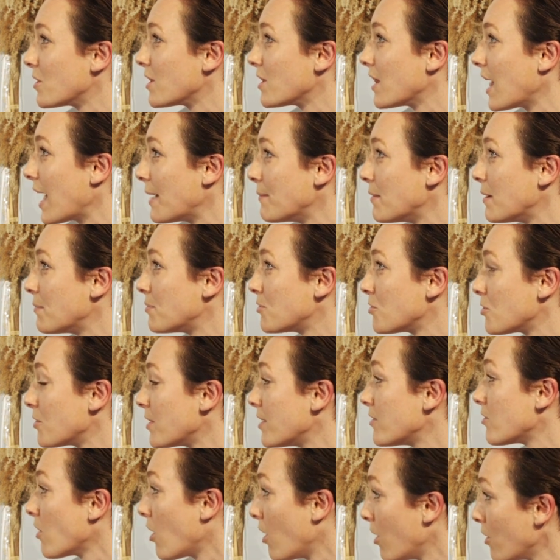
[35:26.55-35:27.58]
climb up
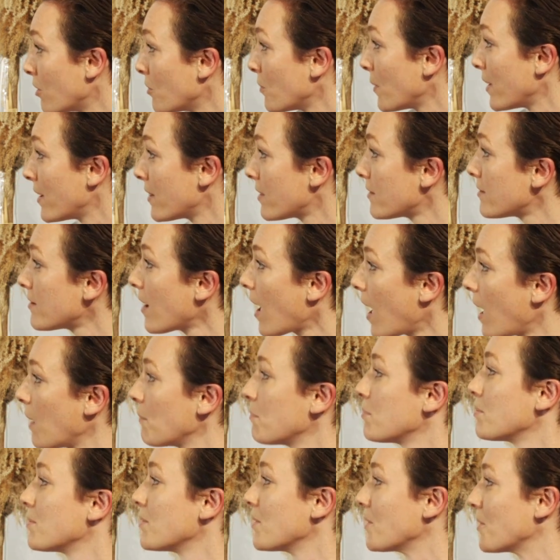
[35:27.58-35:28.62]
trees all the way to the
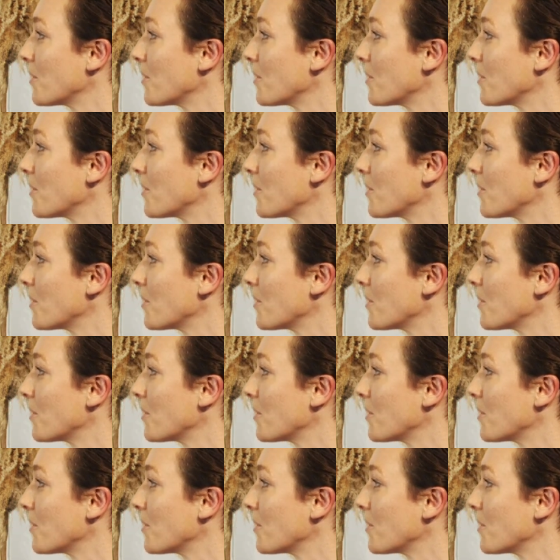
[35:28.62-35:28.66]
top,